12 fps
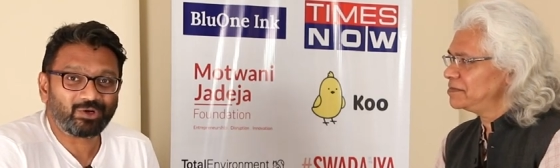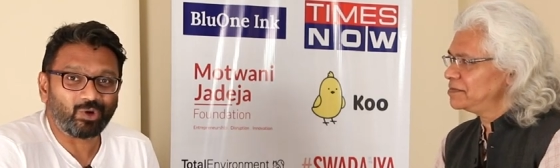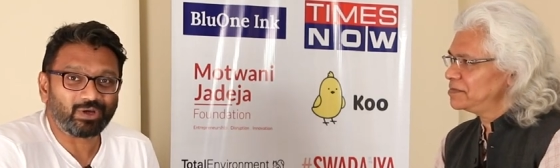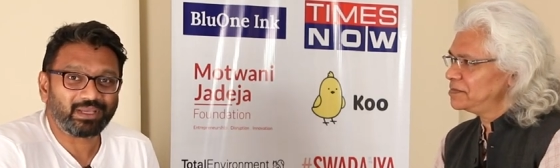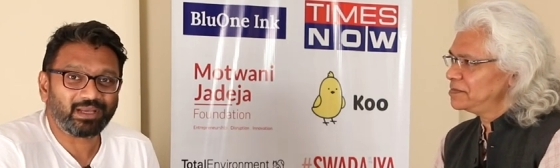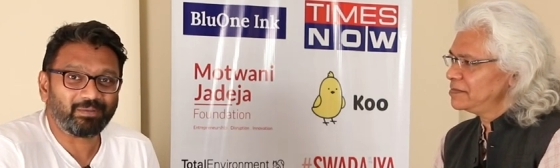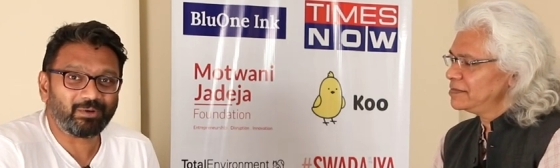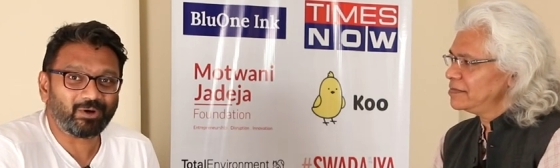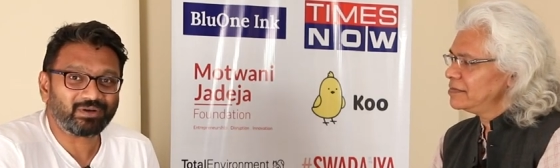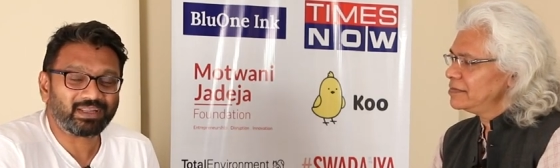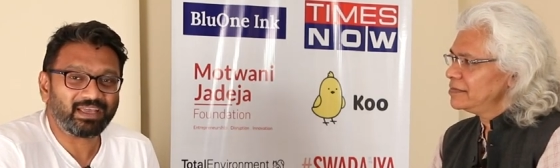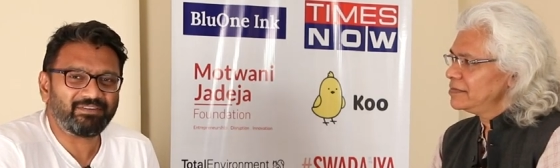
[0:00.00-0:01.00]
Speaker 1: to be talking
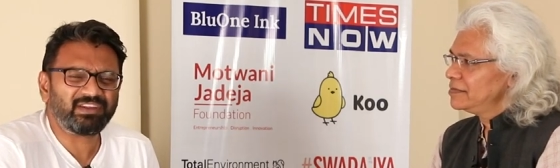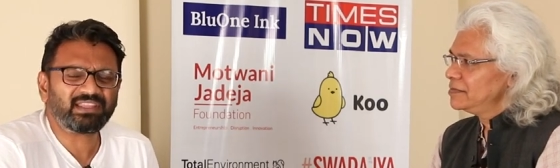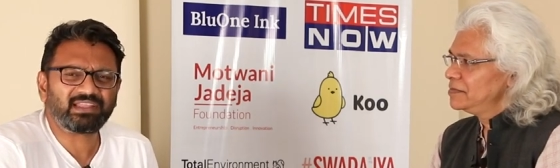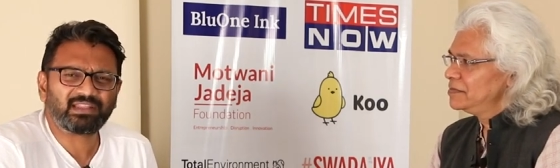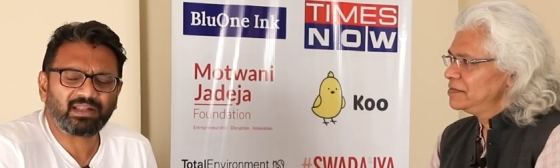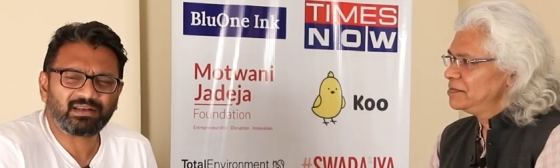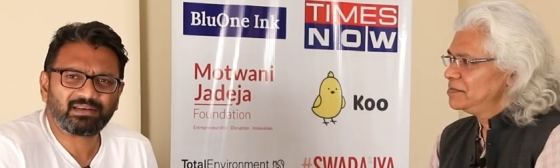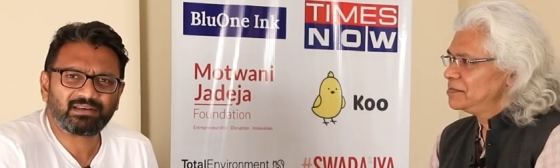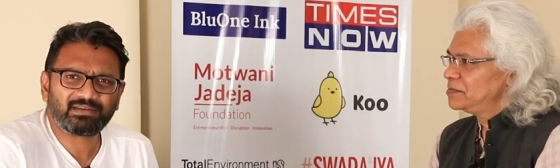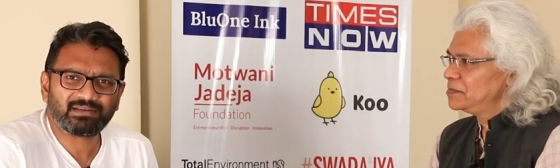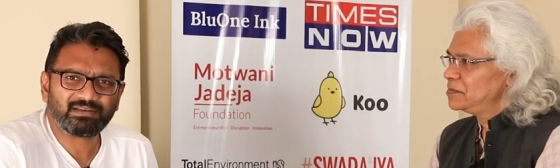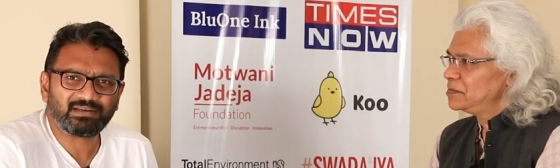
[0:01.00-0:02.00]
about everything that
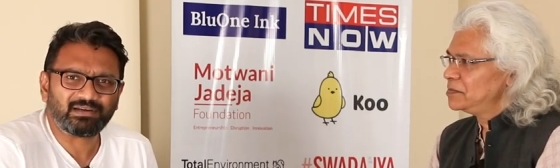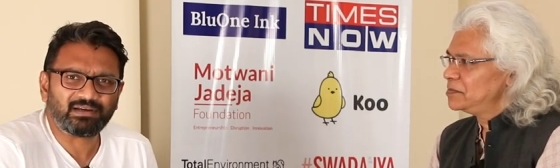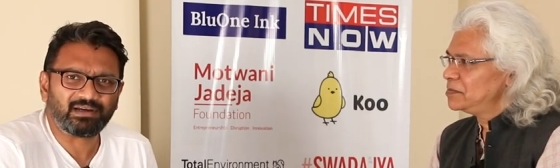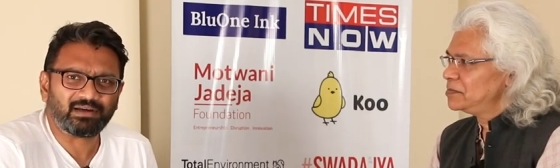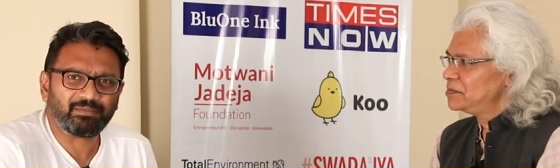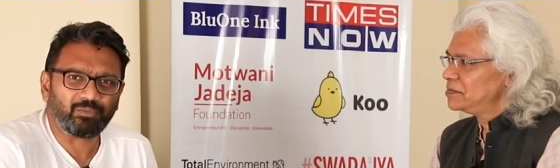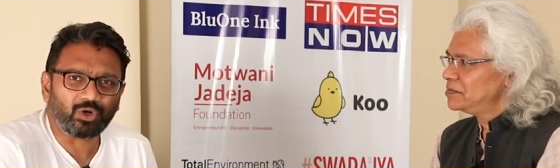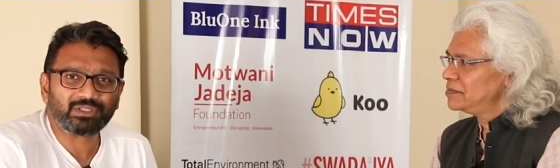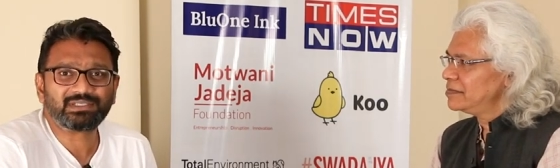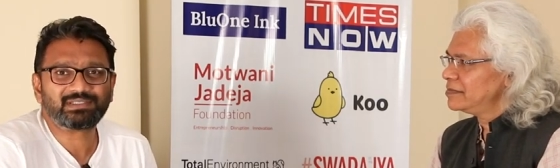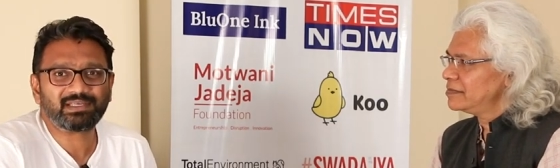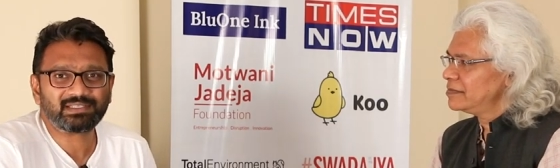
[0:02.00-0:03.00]
uh,
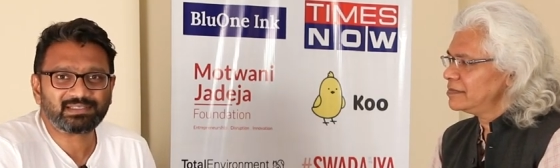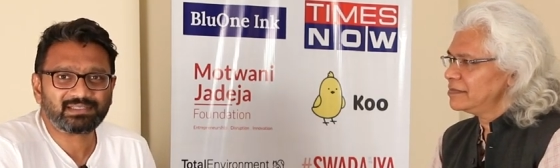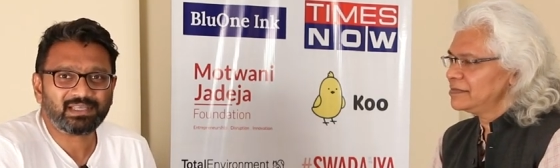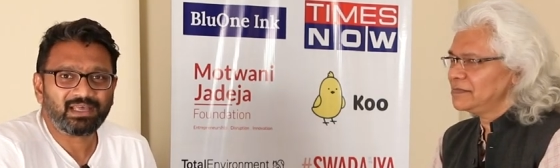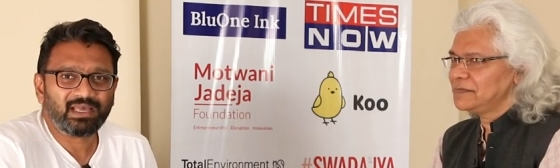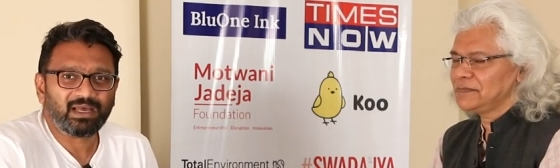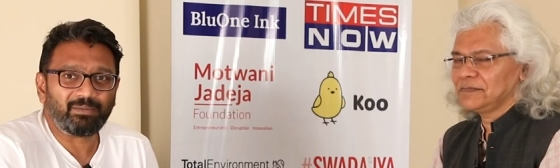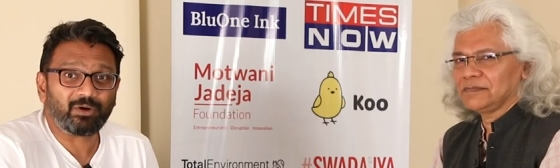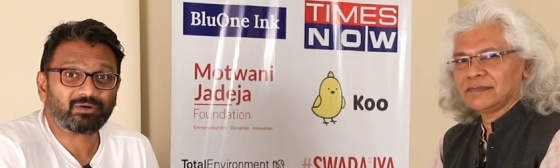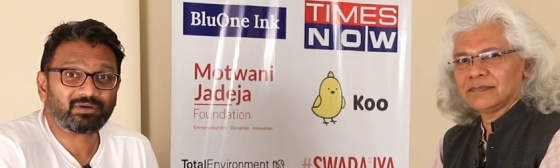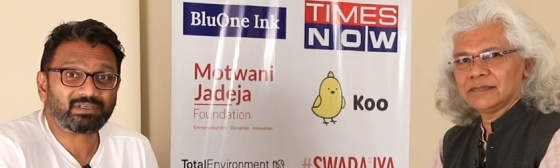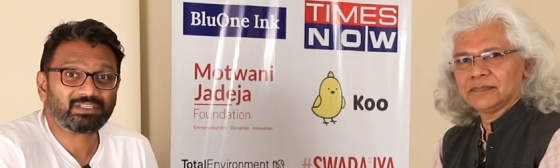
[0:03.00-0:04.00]
bothers us
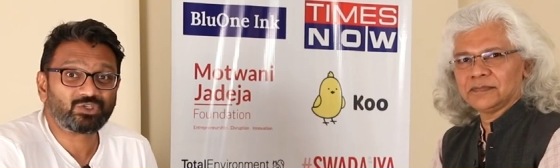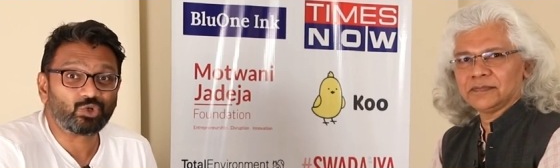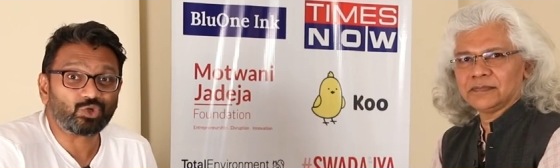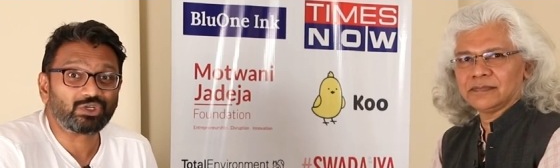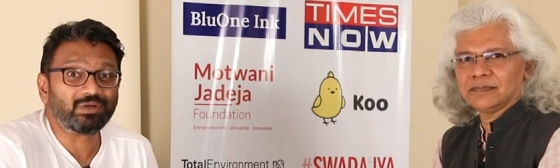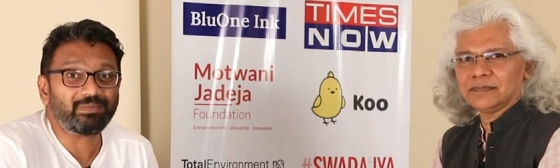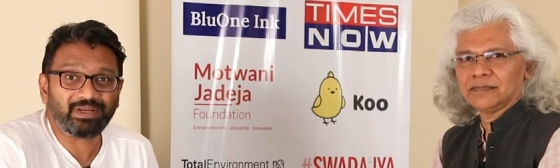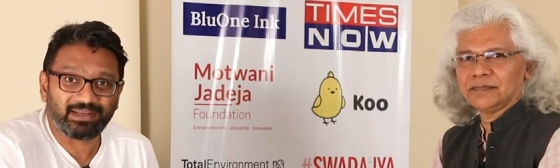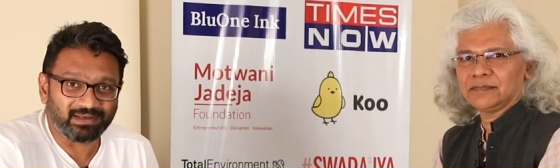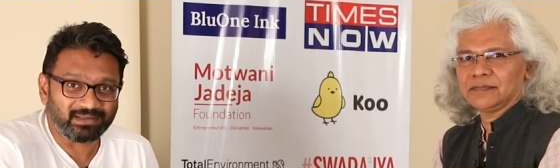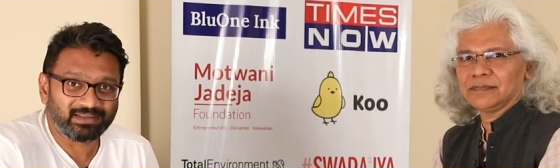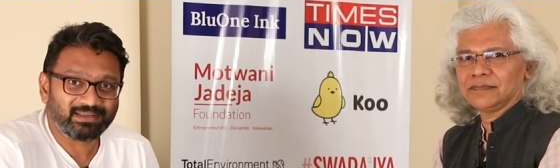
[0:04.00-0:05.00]
about social
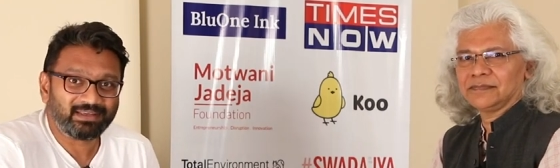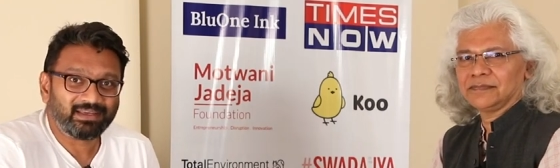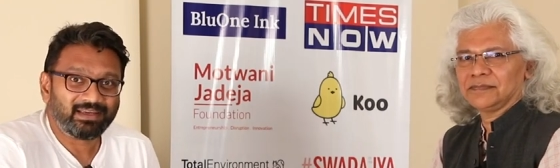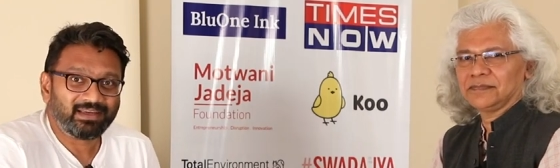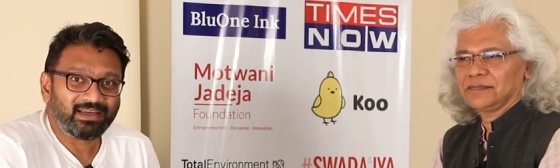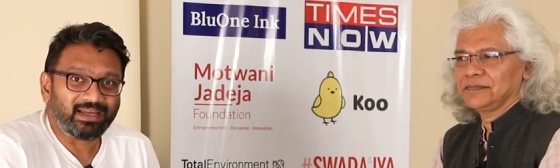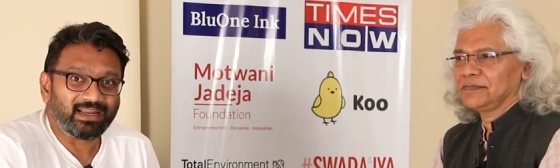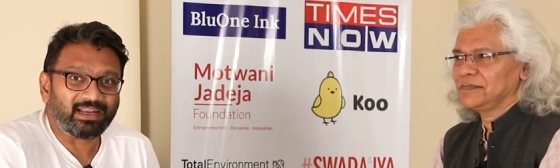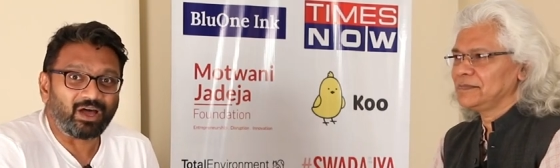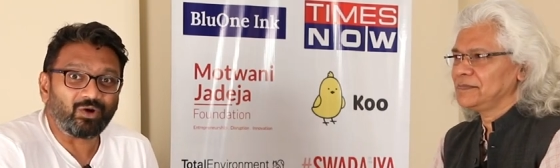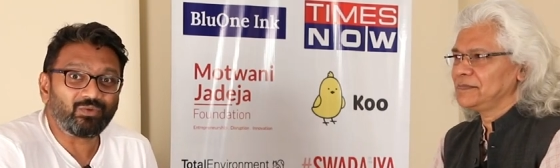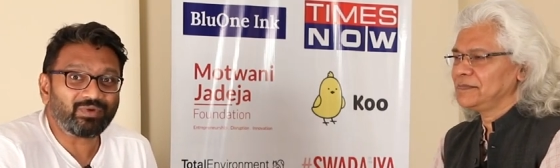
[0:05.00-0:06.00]
media
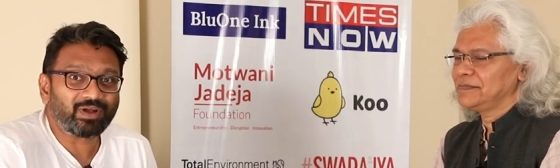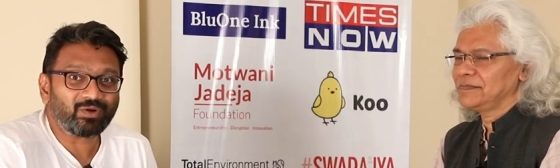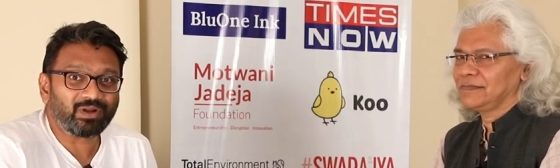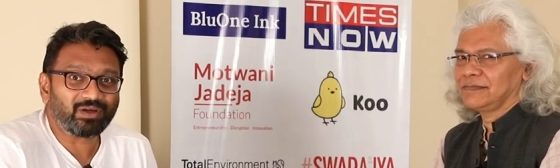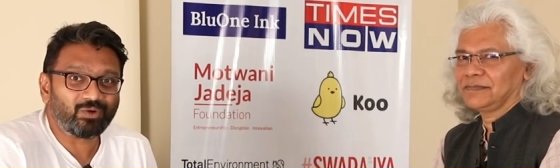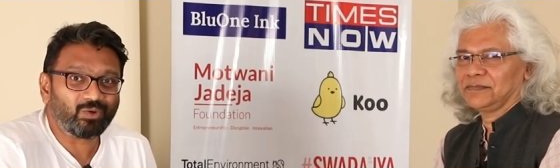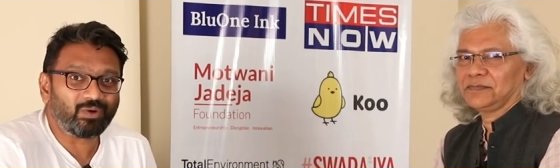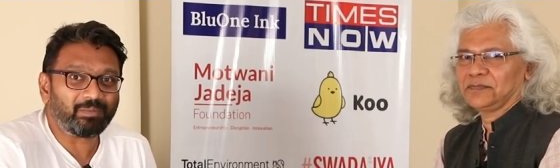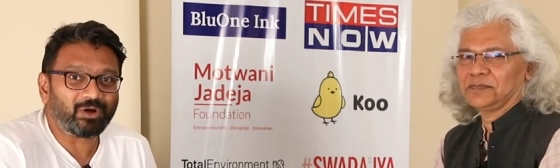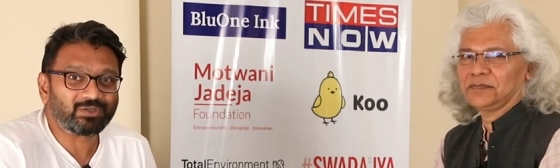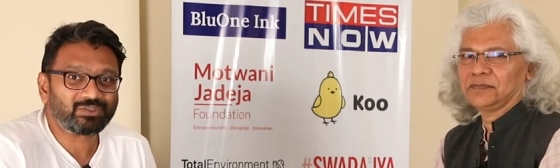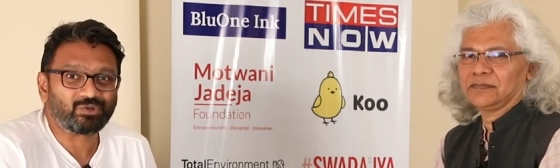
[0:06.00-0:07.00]
and how we're going to go
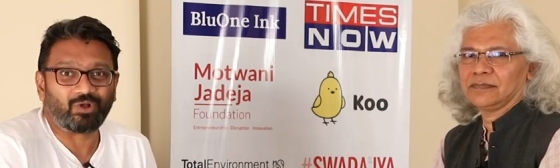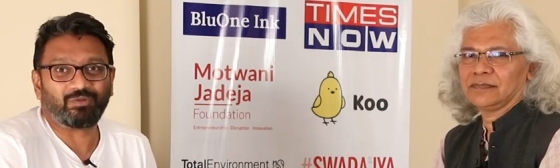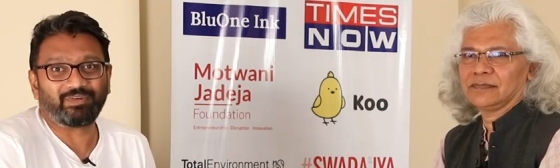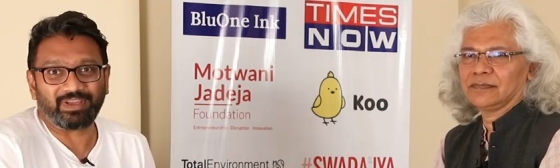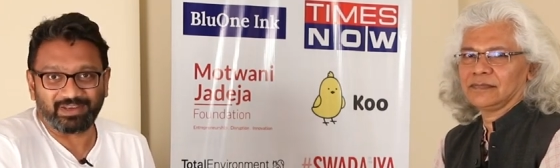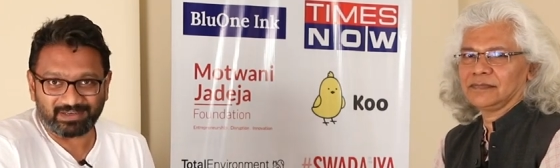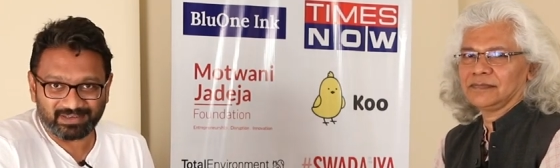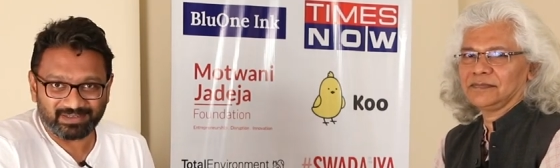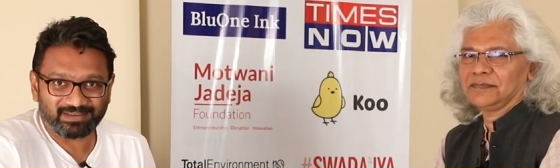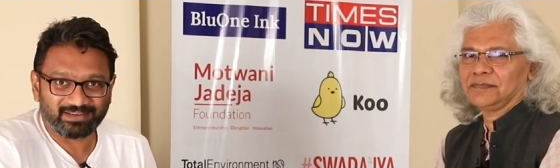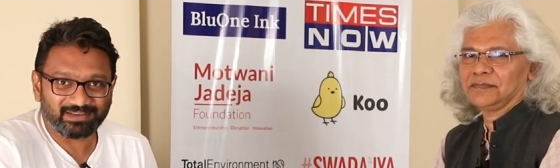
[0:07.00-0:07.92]
about solving it.